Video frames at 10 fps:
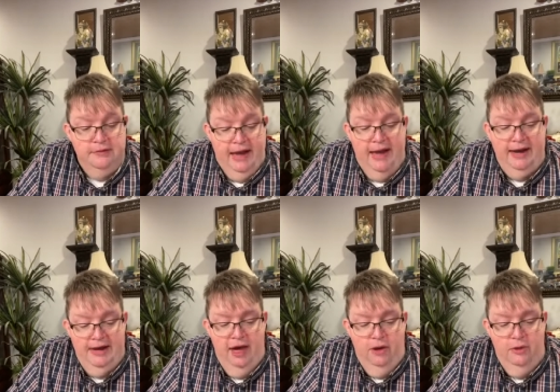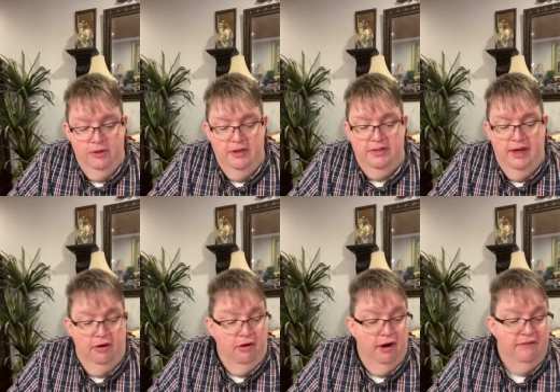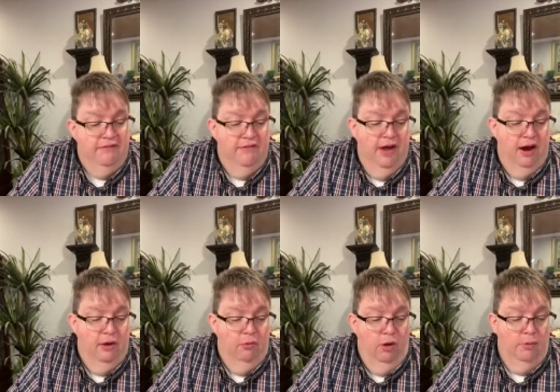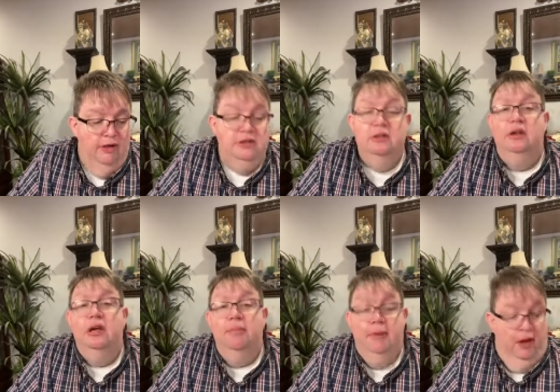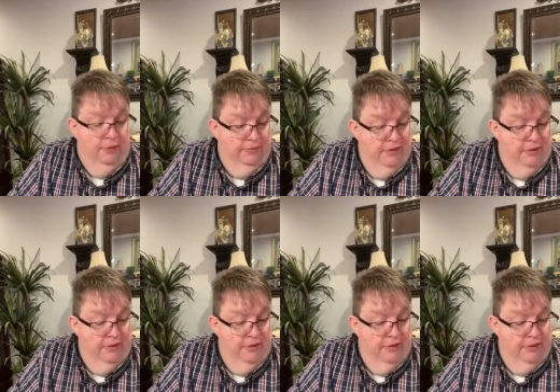I know that thou art a fair woman to look upon